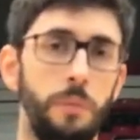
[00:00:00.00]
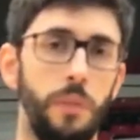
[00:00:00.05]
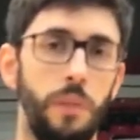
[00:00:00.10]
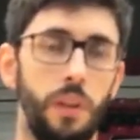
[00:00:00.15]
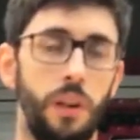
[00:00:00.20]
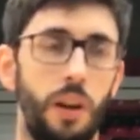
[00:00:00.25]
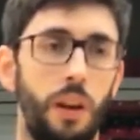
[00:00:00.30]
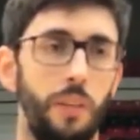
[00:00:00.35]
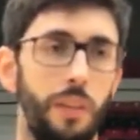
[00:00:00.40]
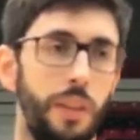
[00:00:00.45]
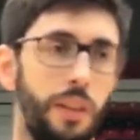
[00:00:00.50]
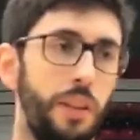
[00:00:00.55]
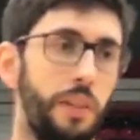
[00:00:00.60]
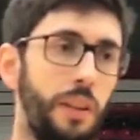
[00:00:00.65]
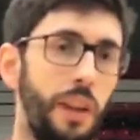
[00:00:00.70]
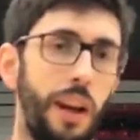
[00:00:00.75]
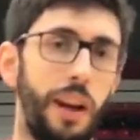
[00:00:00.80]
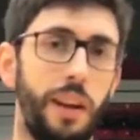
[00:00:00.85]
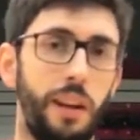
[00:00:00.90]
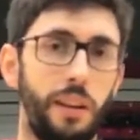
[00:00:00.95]
You know, then
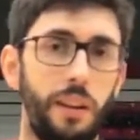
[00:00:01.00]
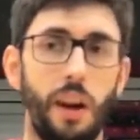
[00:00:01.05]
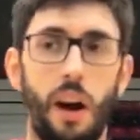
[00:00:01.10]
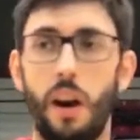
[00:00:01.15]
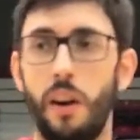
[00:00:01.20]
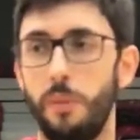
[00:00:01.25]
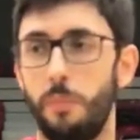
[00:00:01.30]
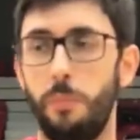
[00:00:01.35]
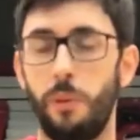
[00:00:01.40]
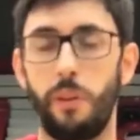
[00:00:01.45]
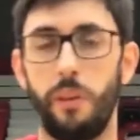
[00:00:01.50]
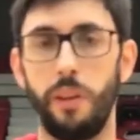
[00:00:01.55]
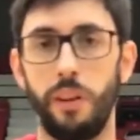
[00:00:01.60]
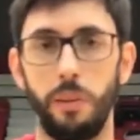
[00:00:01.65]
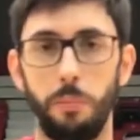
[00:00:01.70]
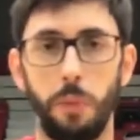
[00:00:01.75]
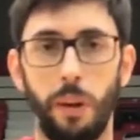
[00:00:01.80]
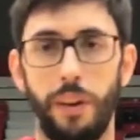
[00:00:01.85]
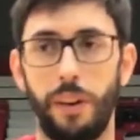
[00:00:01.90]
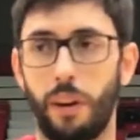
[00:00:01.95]
like Gareth Murray,
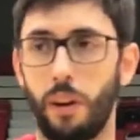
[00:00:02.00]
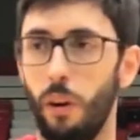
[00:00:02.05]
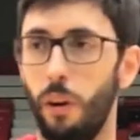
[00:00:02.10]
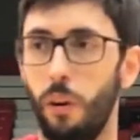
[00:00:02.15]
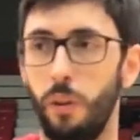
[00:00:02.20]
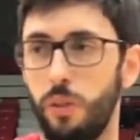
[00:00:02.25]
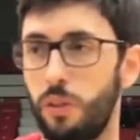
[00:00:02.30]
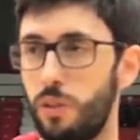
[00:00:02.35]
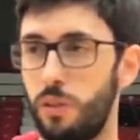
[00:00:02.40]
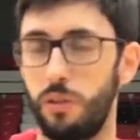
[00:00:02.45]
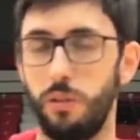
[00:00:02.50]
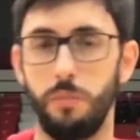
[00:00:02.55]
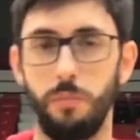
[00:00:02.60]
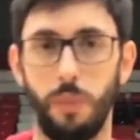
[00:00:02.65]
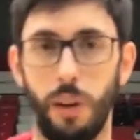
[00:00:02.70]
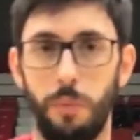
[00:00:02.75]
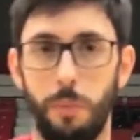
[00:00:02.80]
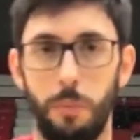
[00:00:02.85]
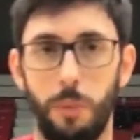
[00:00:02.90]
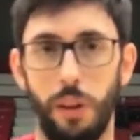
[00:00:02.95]
the player coach,
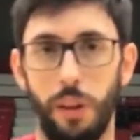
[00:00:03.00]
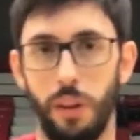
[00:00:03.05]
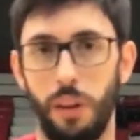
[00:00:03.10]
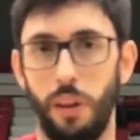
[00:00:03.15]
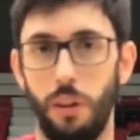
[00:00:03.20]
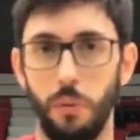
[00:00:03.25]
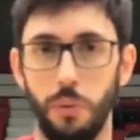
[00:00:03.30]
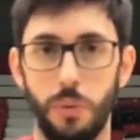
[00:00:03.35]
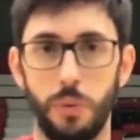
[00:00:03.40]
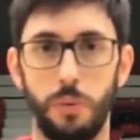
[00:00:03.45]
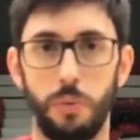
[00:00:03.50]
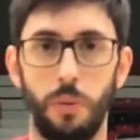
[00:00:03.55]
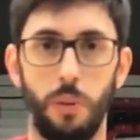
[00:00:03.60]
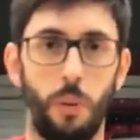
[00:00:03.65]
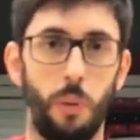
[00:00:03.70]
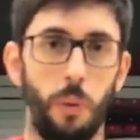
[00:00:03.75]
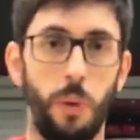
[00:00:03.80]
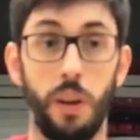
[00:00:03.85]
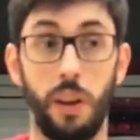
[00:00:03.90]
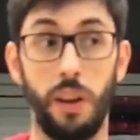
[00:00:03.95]
everybody knows
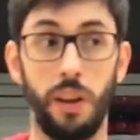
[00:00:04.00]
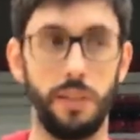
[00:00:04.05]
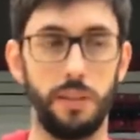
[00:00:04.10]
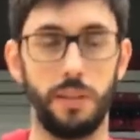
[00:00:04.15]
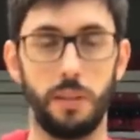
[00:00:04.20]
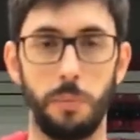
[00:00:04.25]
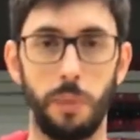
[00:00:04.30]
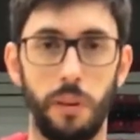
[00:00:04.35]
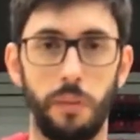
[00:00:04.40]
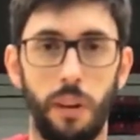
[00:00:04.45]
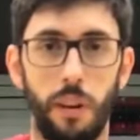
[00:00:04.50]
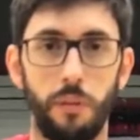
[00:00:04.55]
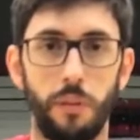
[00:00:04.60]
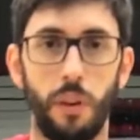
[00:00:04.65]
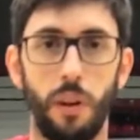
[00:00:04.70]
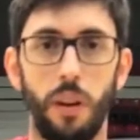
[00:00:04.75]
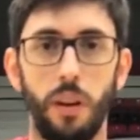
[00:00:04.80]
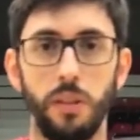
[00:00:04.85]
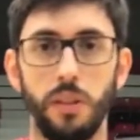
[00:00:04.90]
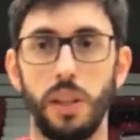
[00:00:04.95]
who he is. He's been around
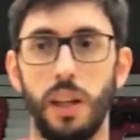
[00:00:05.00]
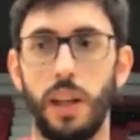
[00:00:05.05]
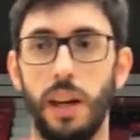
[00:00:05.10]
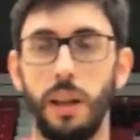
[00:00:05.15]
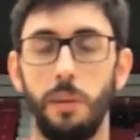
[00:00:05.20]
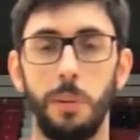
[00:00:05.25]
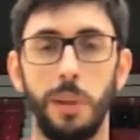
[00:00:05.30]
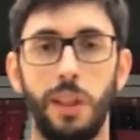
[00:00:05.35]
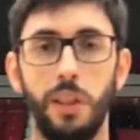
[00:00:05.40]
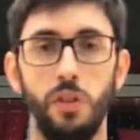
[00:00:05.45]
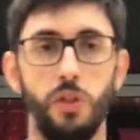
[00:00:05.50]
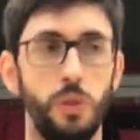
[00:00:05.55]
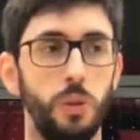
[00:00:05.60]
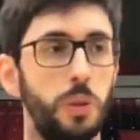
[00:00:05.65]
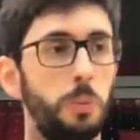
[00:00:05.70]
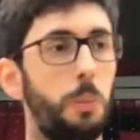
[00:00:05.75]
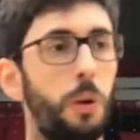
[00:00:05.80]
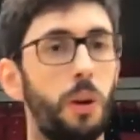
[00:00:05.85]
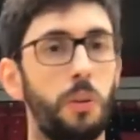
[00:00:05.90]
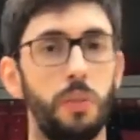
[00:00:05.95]
for a long time. He can shoot
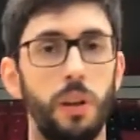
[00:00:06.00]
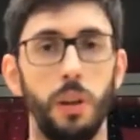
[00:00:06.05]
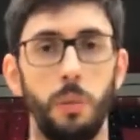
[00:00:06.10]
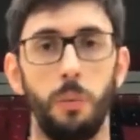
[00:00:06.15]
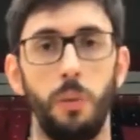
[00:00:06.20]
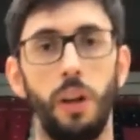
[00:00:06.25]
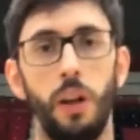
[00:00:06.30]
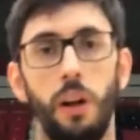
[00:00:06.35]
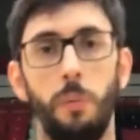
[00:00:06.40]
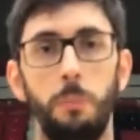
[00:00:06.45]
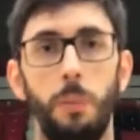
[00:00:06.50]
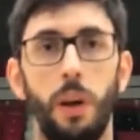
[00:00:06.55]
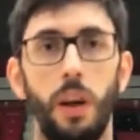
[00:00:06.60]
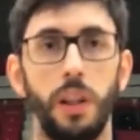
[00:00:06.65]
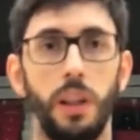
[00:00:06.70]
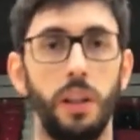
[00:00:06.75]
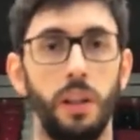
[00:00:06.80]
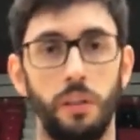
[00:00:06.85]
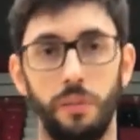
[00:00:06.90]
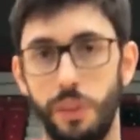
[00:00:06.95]
the ball really well.
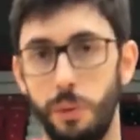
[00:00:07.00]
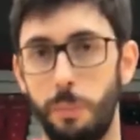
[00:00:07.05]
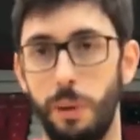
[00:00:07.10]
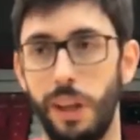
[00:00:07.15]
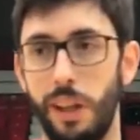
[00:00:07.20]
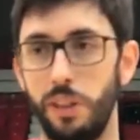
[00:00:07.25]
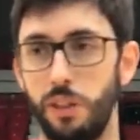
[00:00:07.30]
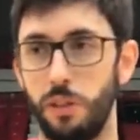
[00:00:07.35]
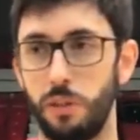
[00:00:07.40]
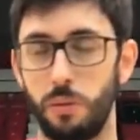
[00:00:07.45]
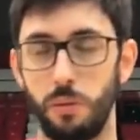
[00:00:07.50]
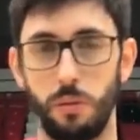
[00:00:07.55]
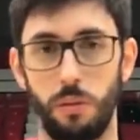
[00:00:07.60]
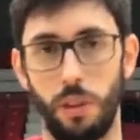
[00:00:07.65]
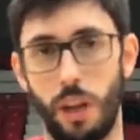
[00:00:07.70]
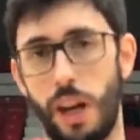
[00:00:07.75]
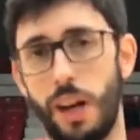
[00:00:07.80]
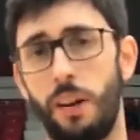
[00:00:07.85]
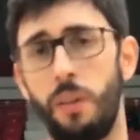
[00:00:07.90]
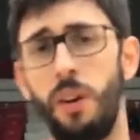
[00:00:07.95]
Bunny off the bench
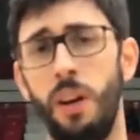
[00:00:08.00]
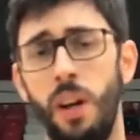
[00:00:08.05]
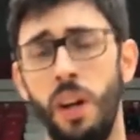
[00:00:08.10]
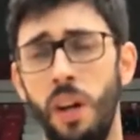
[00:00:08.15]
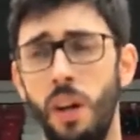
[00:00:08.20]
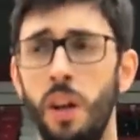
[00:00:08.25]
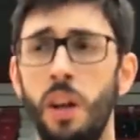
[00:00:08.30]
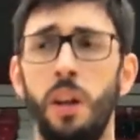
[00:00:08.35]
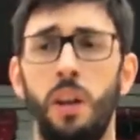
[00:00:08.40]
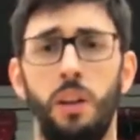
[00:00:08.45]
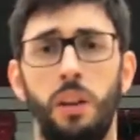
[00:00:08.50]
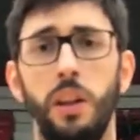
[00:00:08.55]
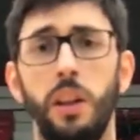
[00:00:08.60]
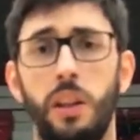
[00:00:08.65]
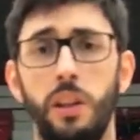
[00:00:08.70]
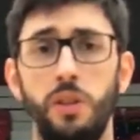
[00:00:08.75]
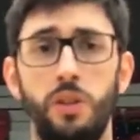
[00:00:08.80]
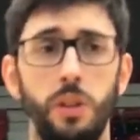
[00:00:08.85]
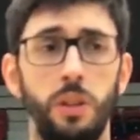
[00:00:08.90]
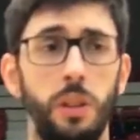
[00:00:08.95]
now. He
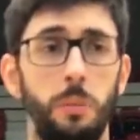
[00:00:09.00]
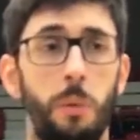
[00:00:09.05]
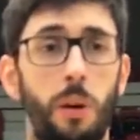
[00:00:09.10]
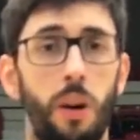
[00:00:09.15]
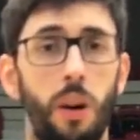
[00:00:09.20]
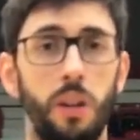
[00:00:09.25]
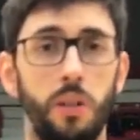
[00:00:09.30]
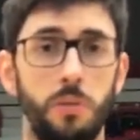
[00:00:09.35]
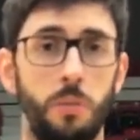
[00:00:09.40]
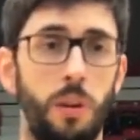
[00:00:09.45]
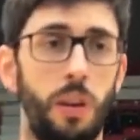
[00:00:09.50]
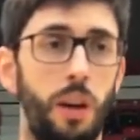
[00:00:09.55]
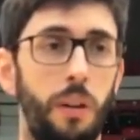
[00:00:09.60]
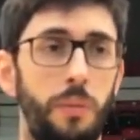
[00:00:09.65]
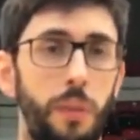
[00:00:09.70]
can shoot the ball as well.